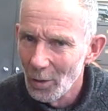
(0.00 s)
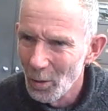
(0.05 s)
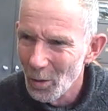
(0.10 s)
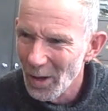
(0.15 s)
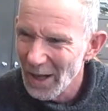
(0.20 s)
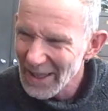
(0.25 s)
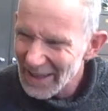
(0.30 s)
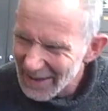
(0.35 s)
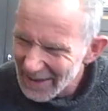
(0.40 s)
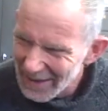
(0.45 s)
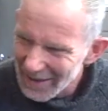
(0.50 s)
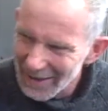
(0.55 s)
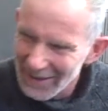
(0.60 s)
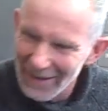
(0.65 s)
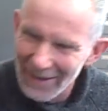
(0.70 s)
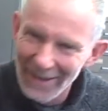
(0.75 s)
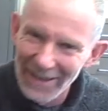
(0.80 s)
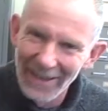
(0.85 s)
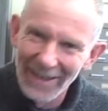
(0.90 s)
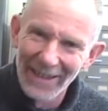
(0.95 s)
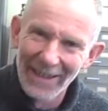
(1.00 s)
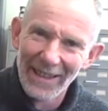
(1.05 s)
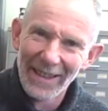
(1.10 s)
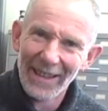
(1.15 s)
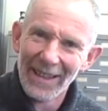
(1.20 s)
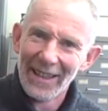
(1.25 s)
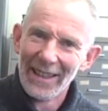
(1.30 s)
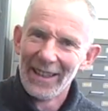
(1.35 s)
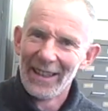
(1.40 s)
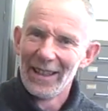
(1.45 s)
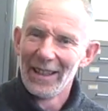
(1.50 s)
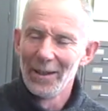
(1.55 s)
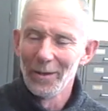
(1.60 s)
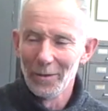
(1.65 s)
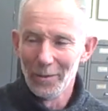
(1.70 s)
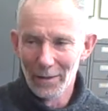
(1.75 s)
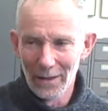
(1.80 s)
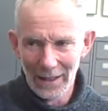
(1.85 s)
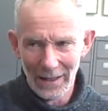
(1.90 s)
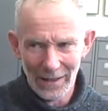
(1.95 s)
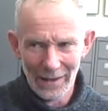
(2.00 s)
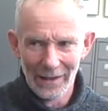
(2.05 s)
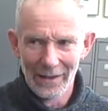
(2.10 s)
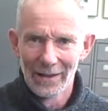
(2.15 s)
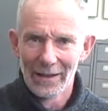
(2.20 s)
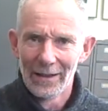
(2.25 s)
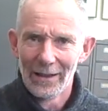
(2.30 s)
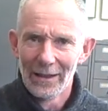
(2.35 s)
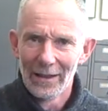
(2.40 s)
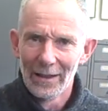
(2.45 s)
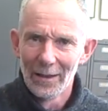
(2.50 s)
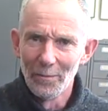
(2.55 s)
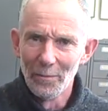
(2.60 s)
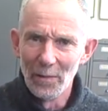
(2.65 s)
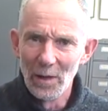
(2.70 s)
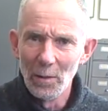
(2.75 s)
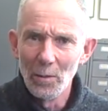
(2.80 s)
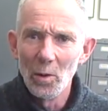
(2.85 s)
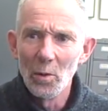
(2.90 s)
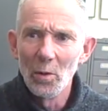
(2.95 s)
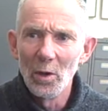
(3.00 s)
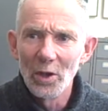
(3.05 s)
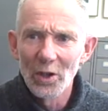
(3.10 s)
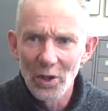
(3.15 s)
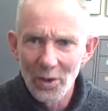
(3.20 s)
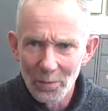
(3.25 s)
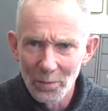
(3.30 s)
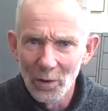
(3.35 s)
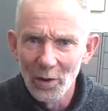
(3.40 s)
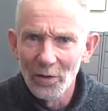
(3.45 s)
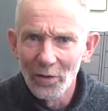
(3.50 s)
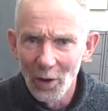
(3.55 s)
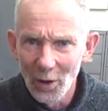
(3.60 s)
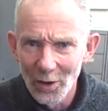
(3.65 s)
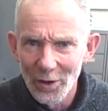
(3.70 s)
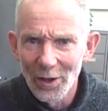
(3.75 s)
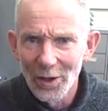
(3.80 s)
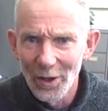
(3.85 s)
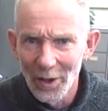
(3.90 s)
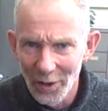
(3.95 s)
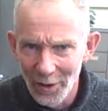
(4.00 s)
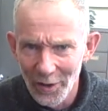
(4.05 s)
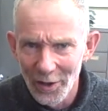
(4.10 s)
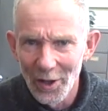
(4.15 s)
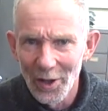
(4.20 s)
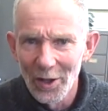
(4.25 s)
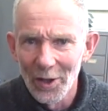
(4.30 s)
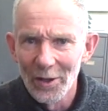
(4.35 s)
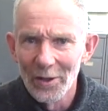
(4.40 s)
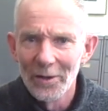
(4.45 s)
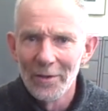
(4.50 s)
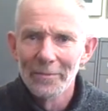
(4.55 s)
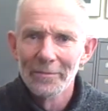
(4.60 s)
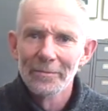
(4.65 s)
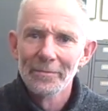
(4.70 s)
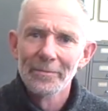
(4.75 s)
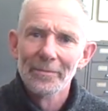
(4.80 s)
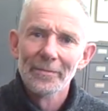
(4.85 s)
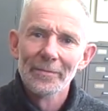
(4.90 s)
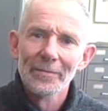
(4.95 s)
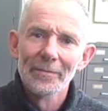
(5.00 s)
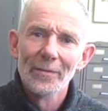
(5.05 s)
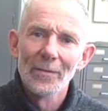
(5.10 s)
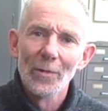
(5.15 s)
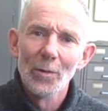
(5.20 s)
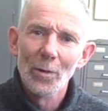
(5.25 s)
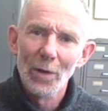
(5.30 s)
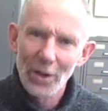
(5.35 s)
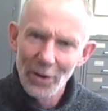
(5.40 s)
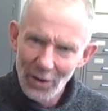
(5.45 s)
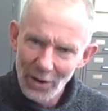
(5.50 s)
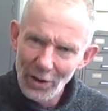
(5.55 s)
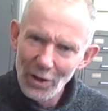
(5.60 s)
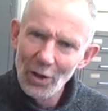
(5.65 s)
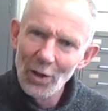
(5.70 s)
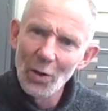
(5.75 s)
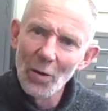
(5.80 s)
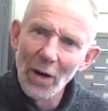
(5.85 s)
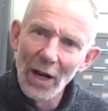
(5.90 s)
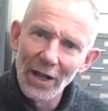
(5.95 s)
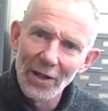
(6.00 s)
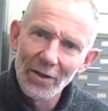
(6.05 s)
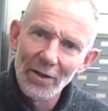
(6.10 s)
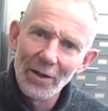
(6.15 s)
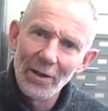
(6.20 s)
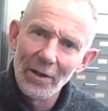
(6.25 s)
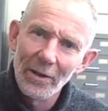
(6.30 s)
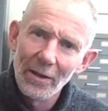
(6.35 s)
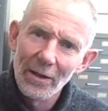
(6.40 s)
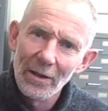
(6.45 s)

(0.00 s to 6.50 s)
What? Well, maybe we'll just move on to the third. Well, since you ask,